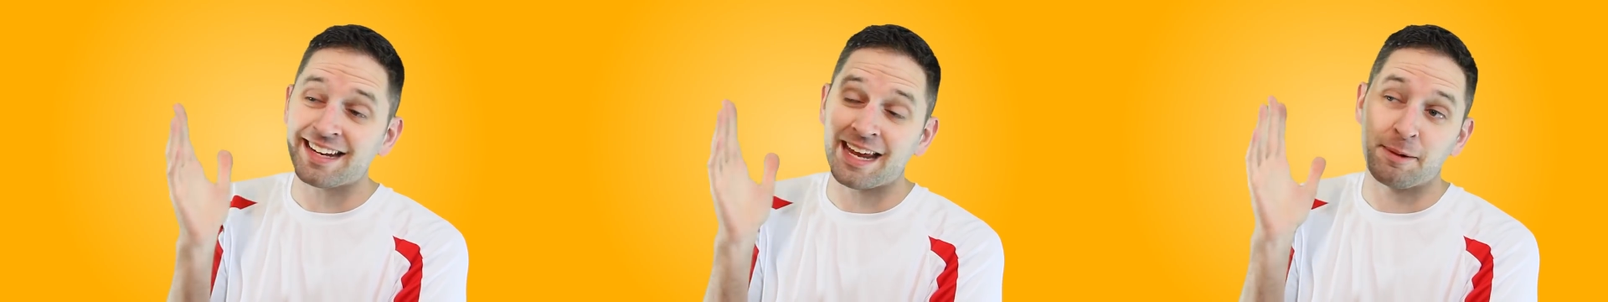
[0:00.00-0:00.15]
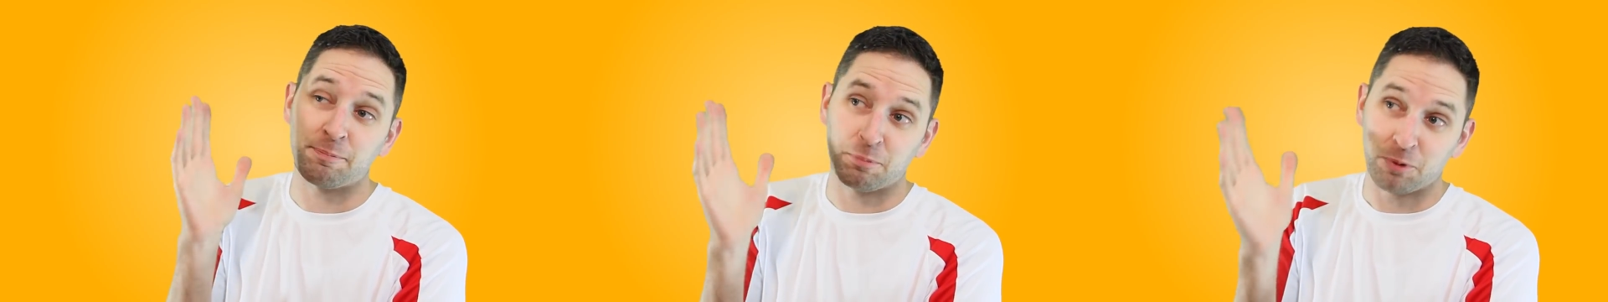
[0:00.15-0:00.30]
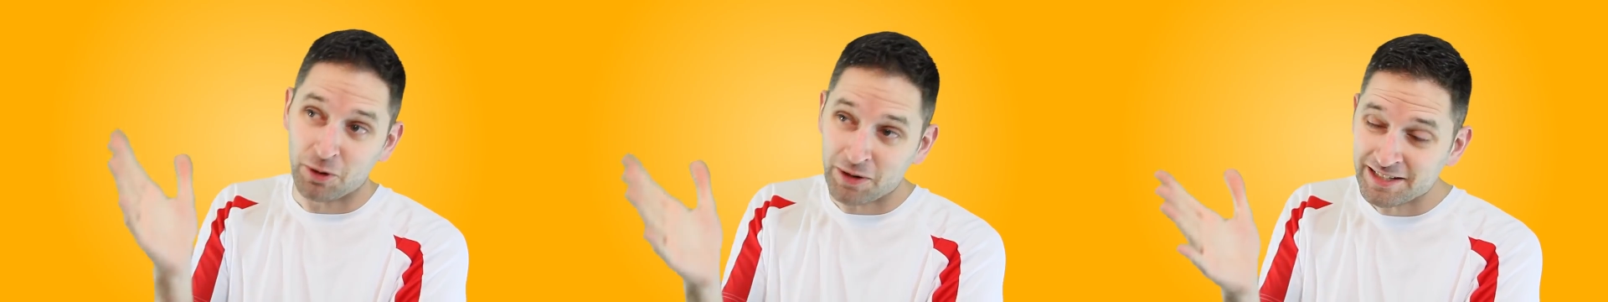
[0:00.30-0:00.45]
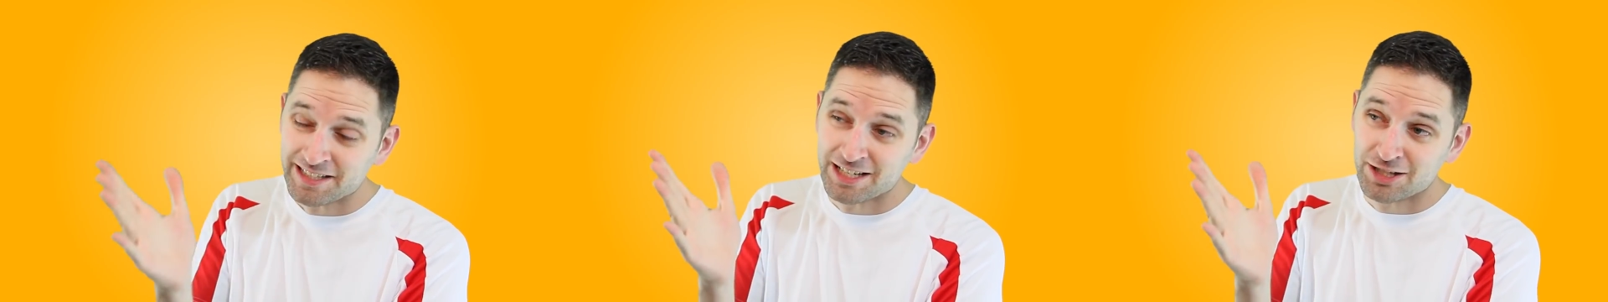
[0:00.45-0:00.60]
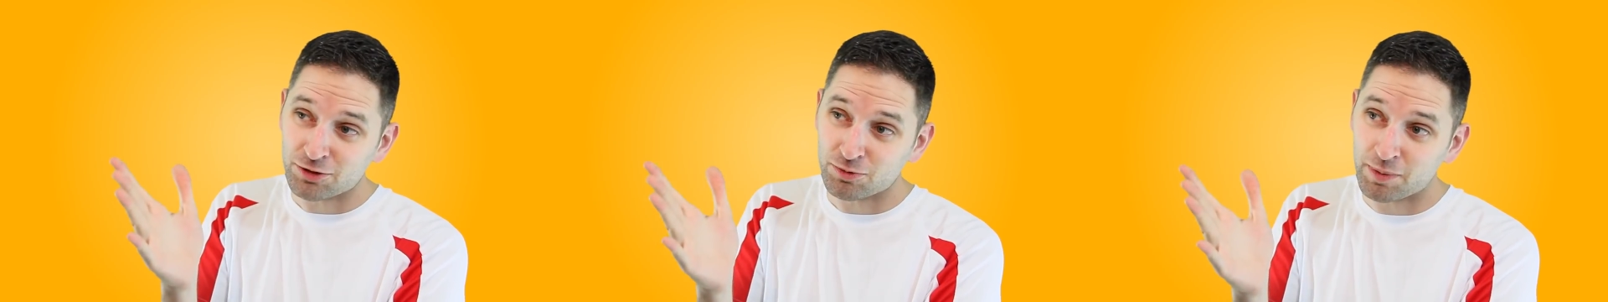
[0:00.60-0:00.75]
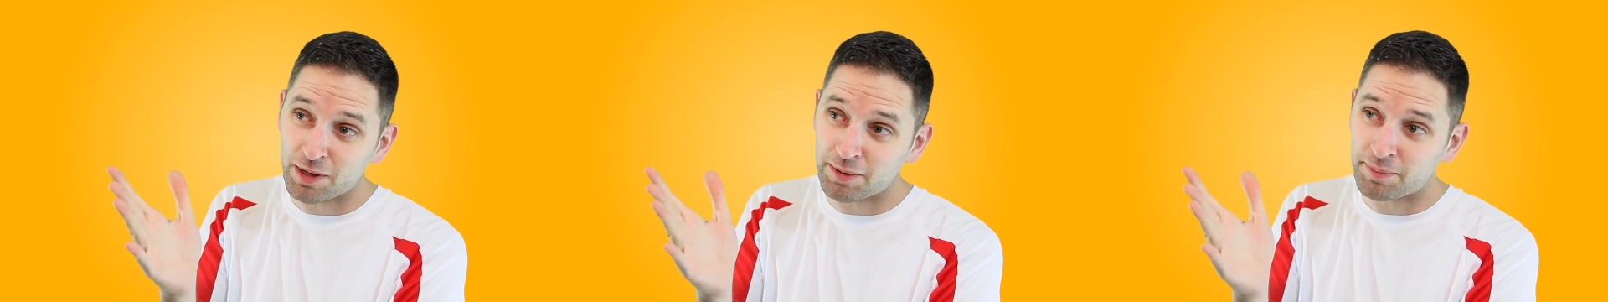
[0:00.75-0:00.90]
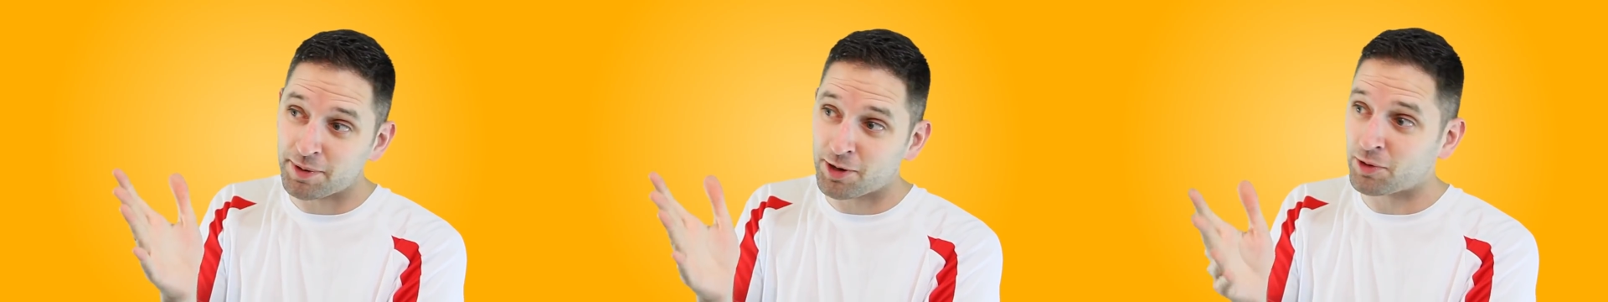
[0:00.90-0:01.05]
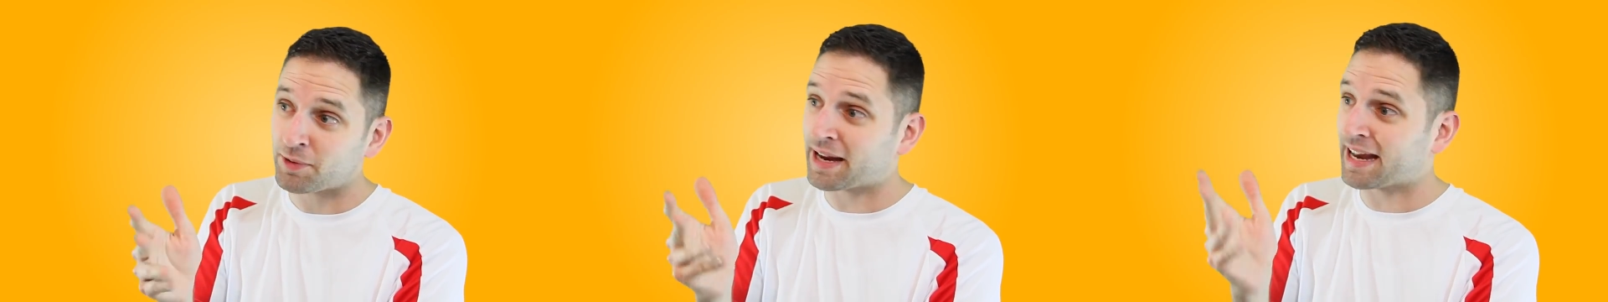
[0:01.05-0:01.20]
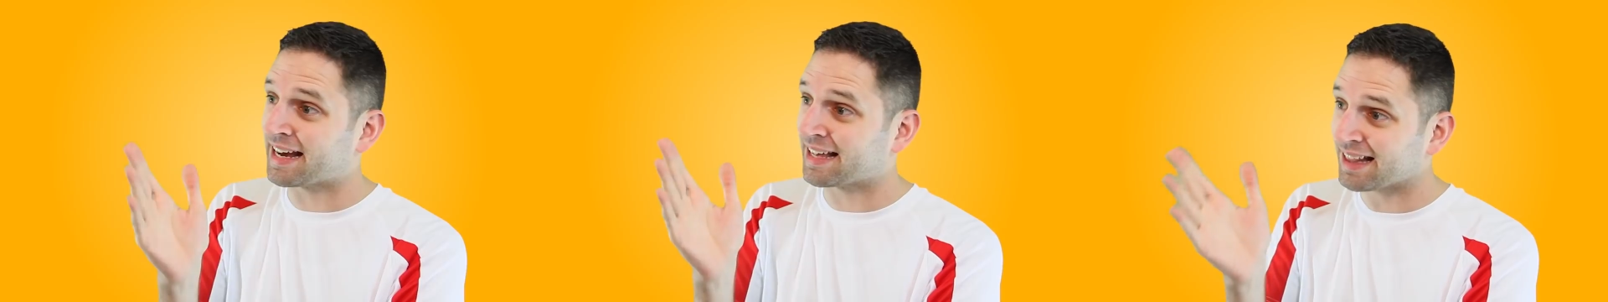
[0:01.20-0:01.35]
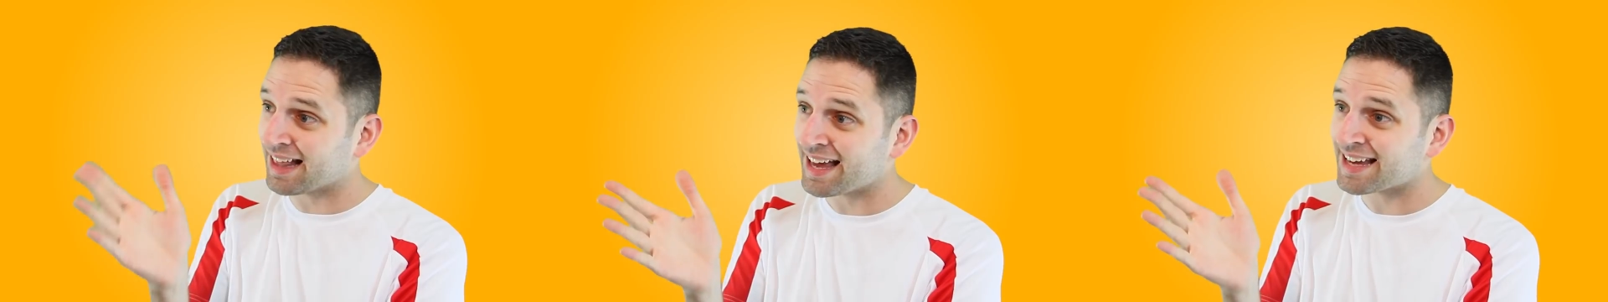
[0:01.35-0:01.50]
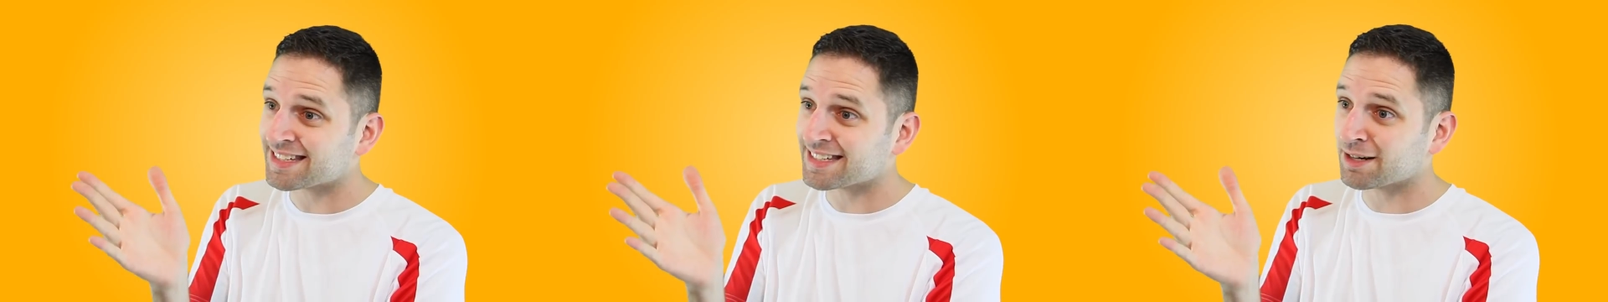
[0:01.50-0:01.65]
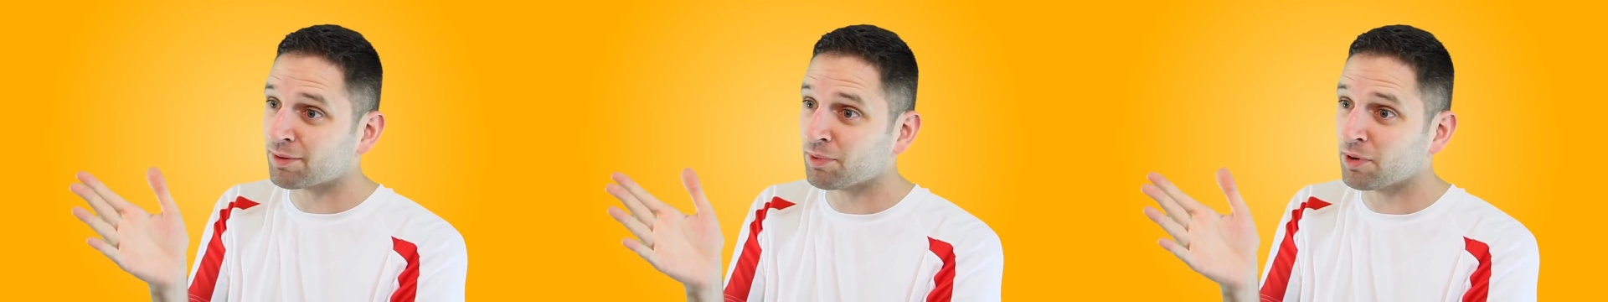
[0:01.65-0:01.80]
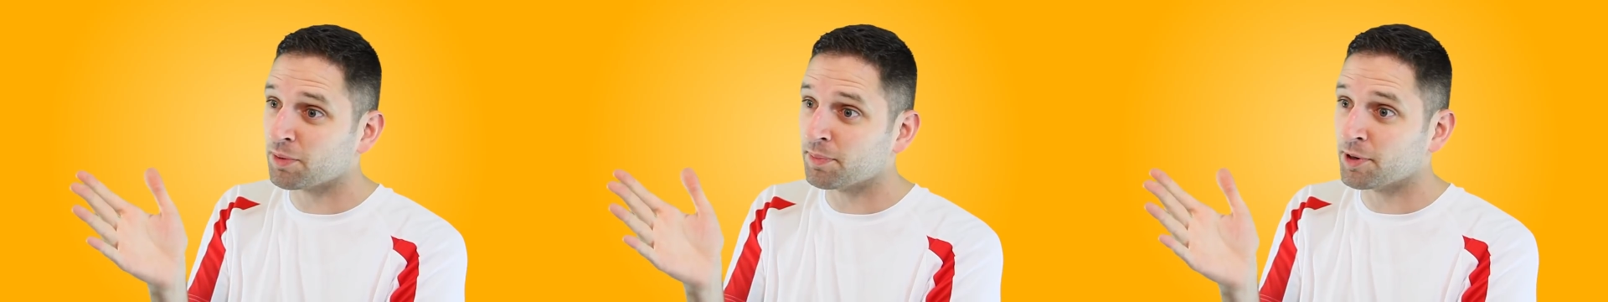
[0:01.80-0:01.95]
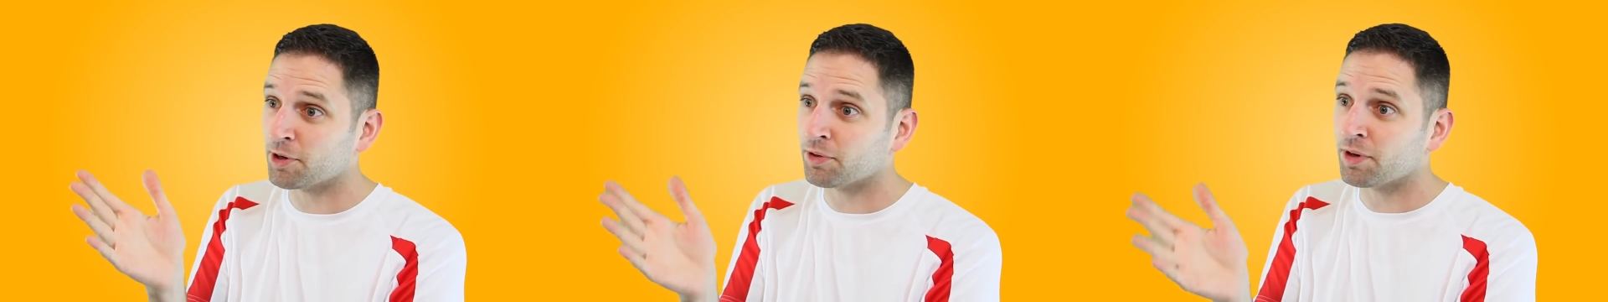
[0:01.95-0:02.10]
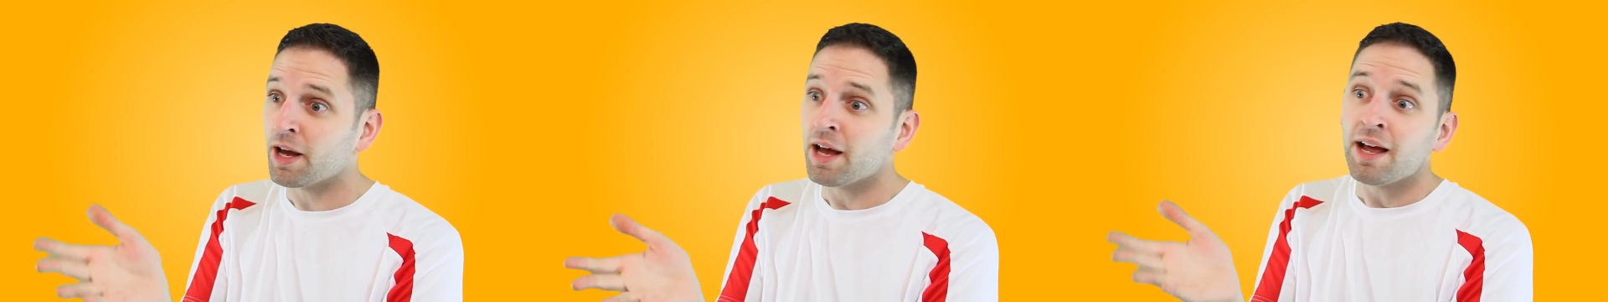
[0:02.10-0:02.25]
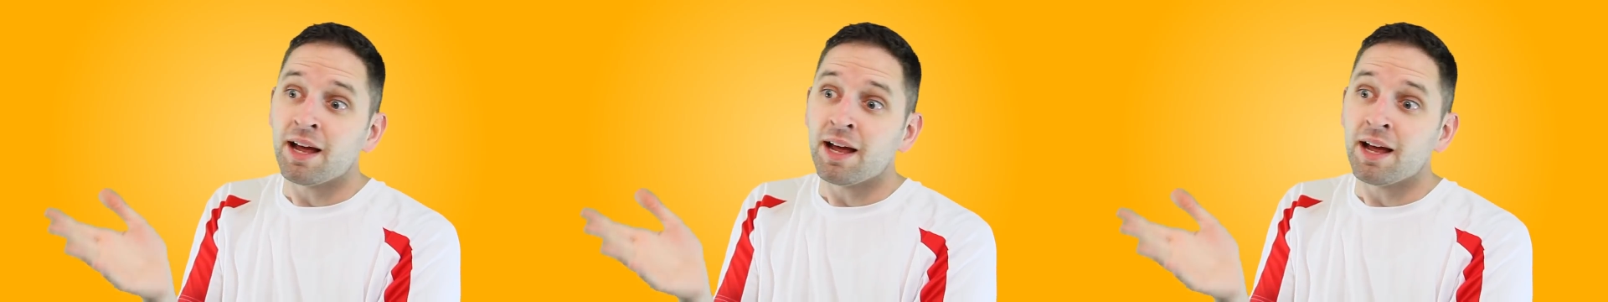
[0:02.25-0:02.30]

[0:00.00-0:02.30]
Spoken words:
a Princess reboot, a classic reboot,